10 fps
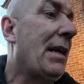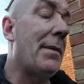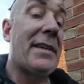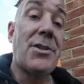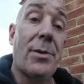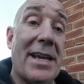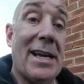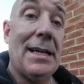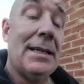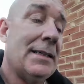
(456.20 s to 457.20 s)
up the diesel
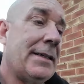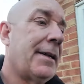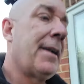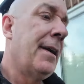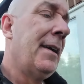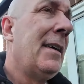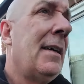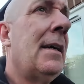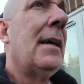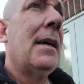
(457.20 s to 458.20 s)
heater
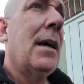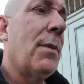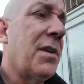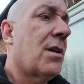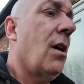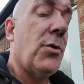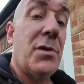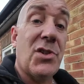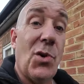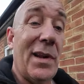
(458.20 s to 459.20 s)
and we'll start to
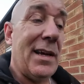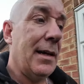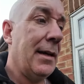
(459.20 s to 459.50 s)
install it.